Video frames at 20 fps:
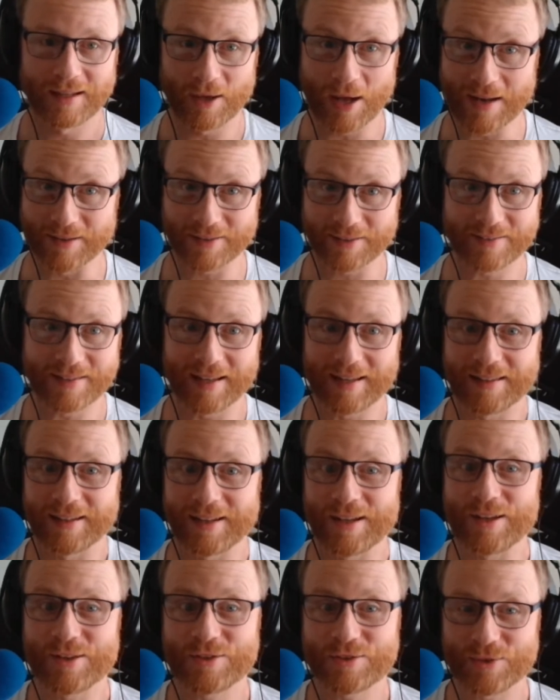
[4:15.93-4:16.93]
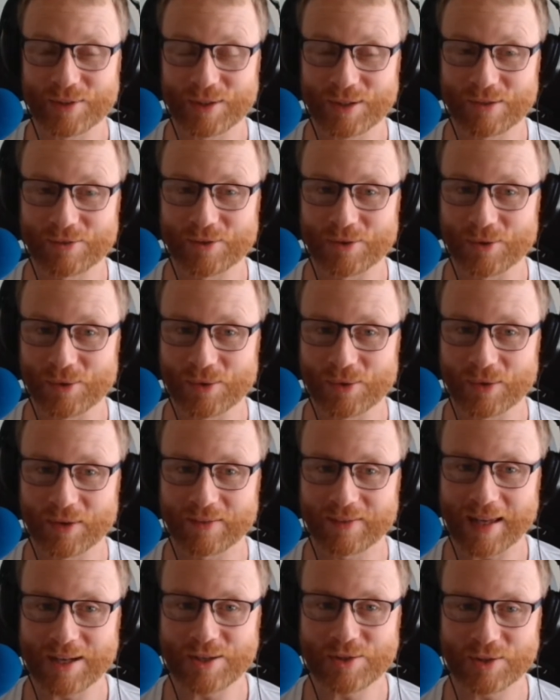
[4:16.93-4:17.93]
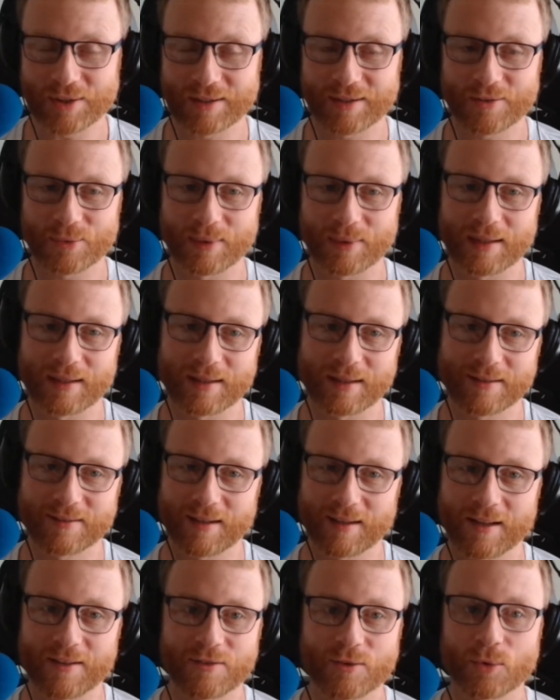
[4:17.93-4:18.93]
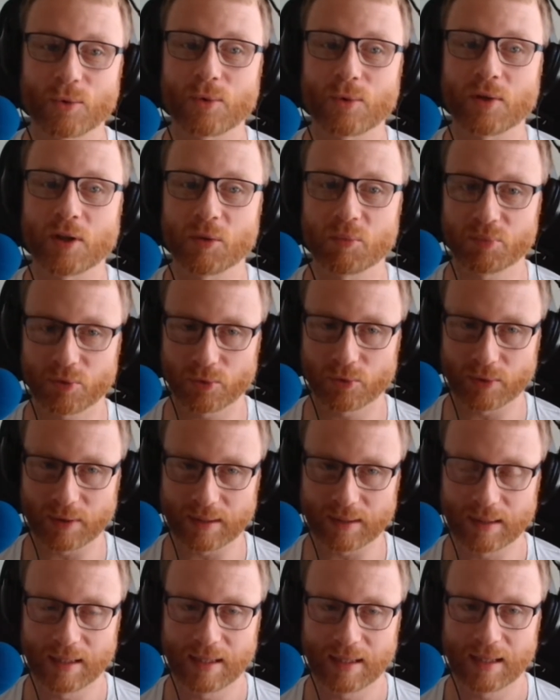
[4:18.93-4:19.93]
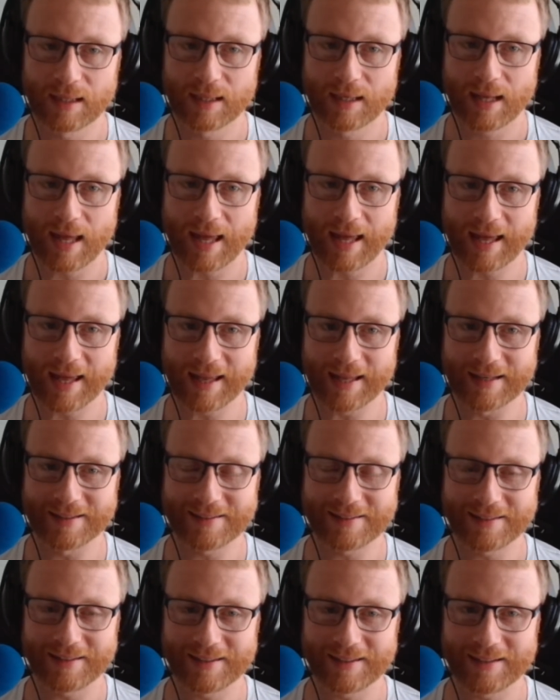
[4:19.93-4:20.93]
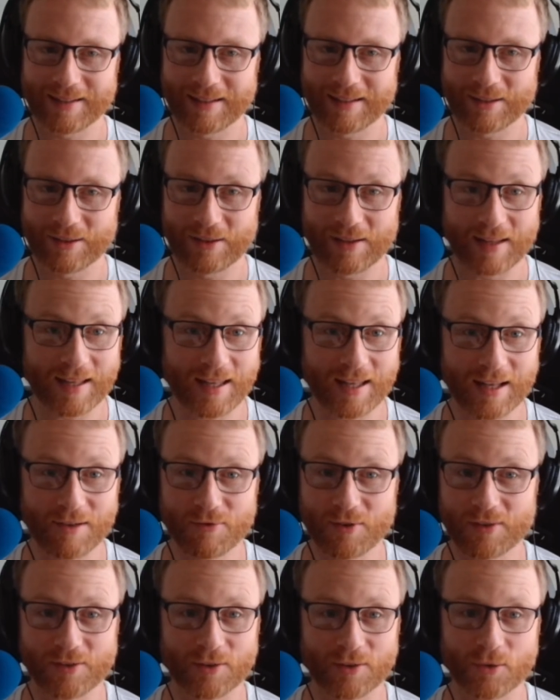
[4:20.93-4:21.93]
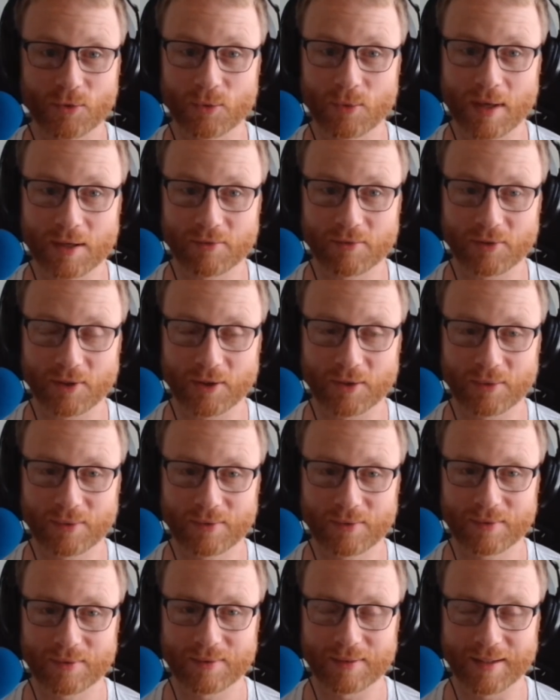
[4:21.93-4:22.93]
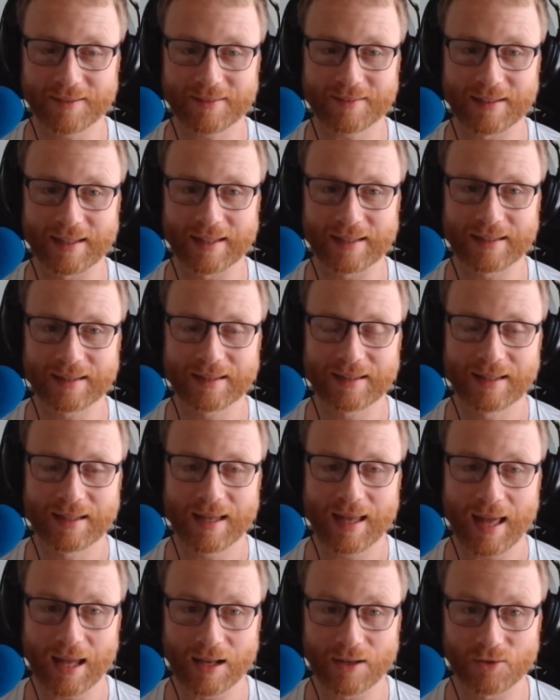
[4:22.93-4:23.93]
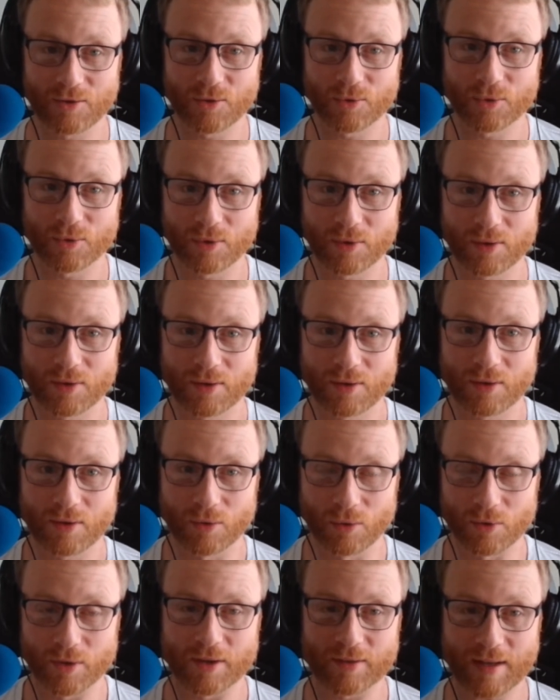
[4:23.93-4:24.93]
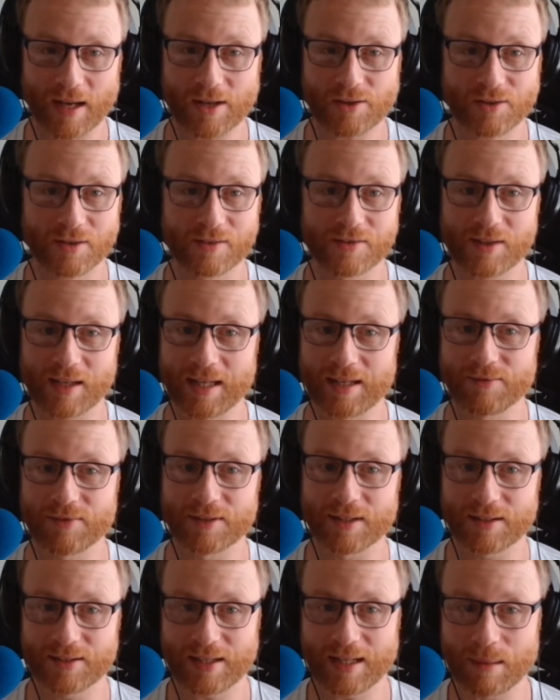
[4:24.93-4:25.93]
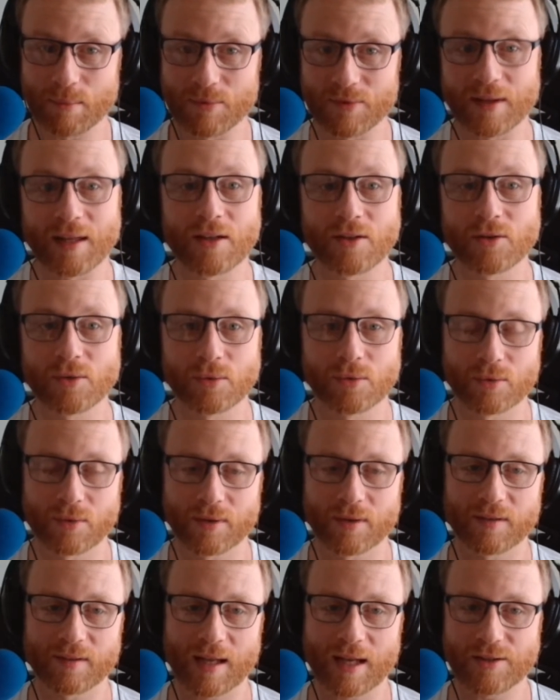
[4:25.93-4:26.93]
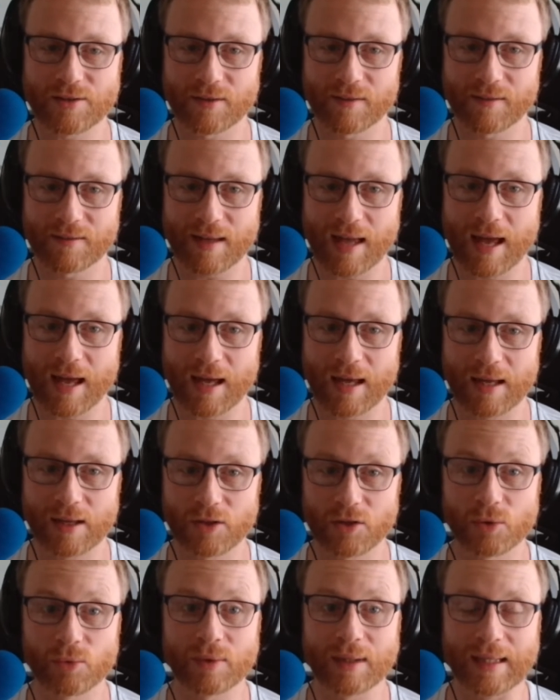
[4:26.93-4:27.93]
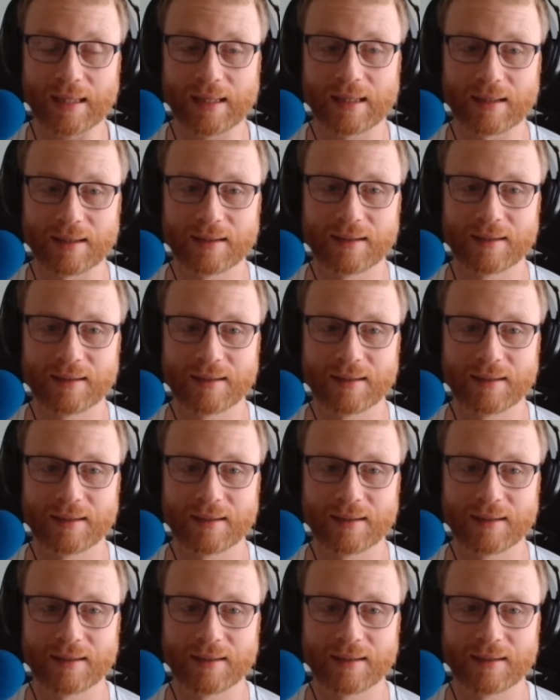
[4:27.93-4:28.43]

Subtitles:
understand the history of your organization as well. It's all important. And every single one of you listening and your organizations, even the teams in your organizations, are unique.